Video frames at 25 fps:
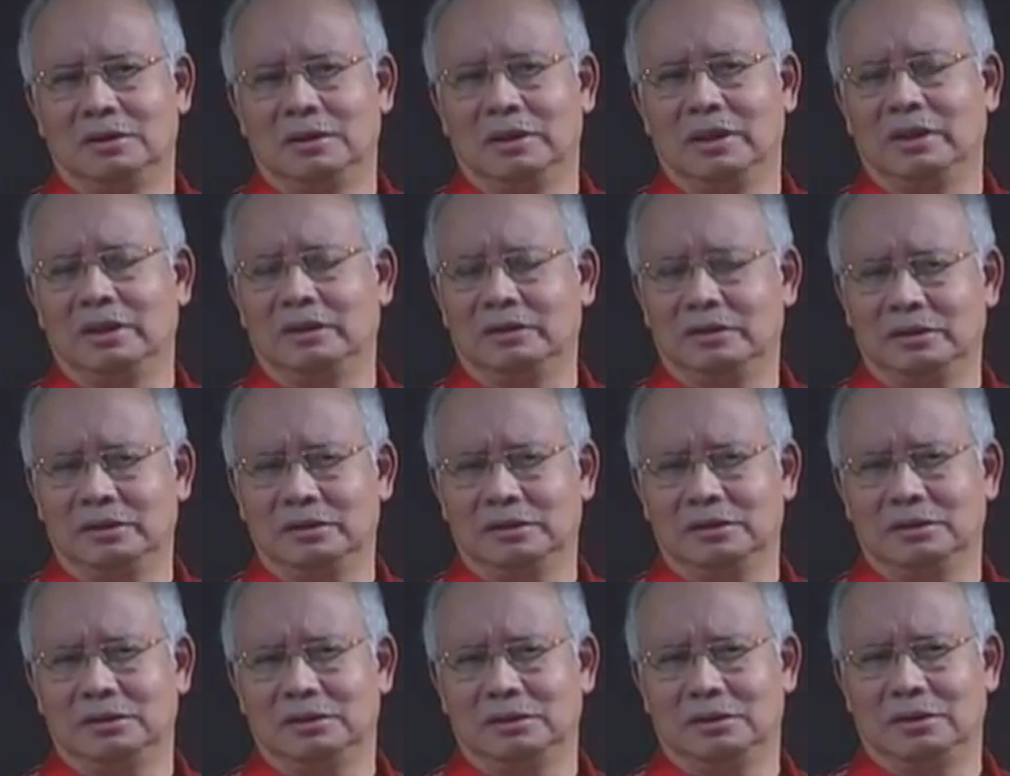
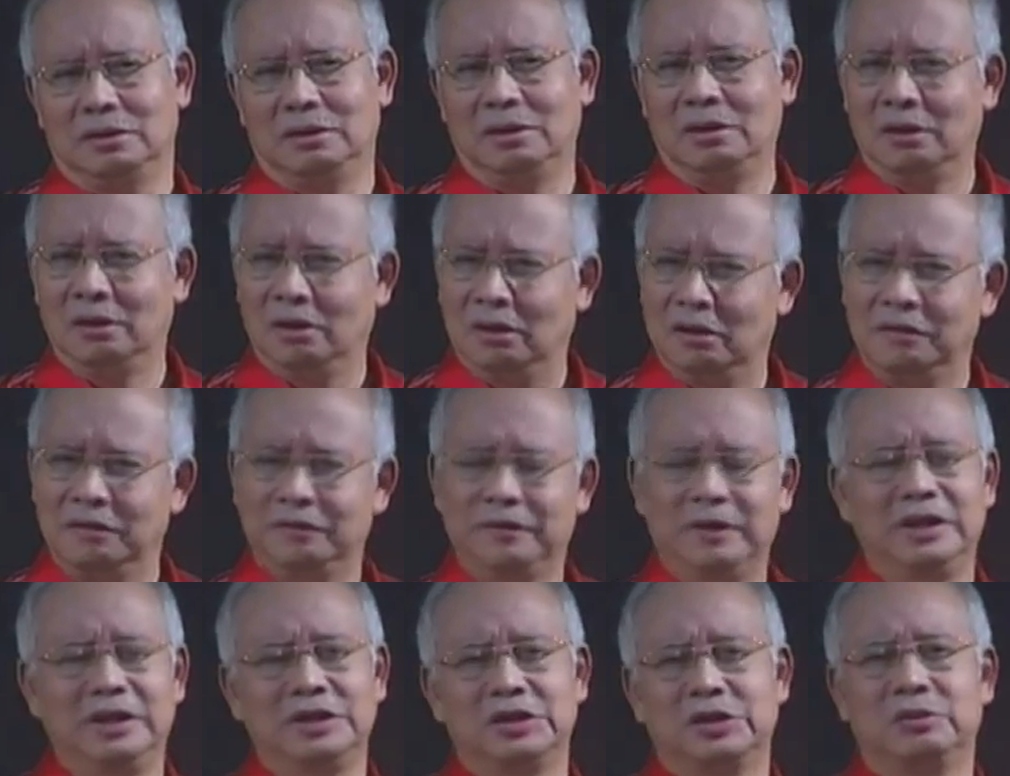that a lot
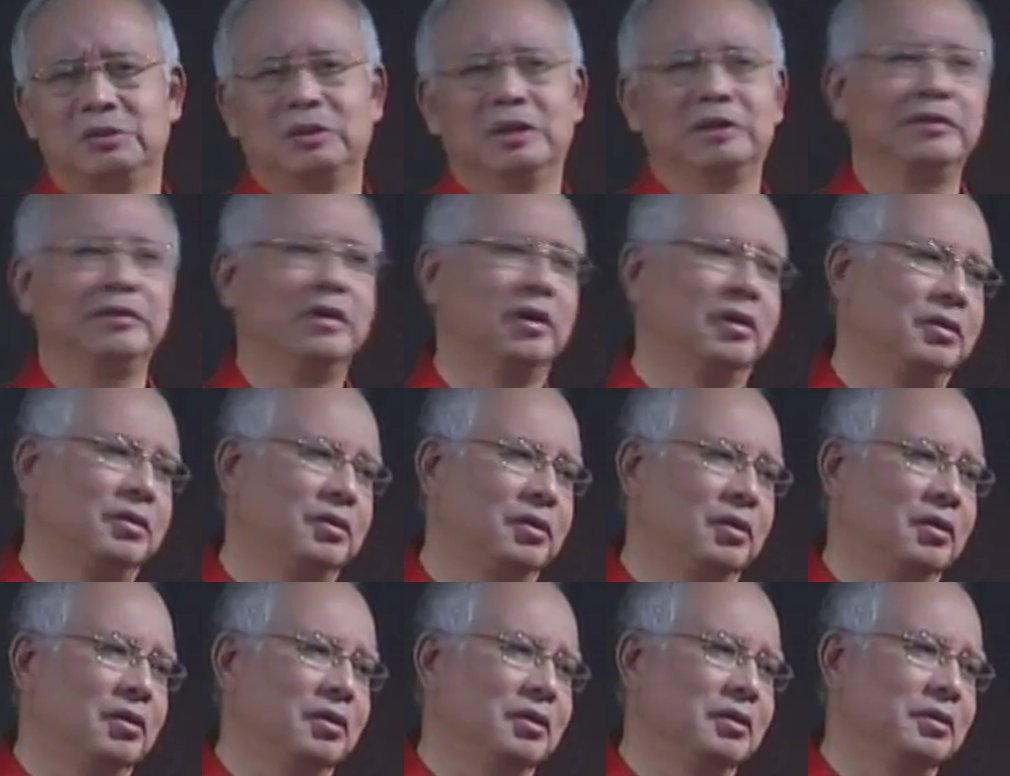of things could have
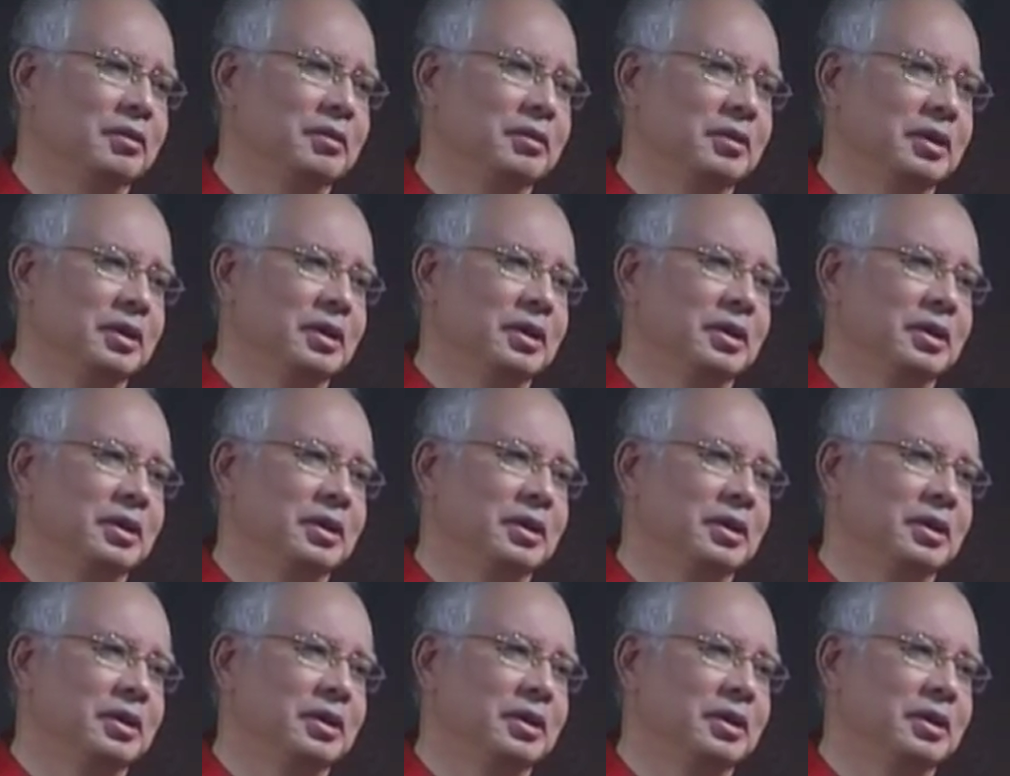gone wrong.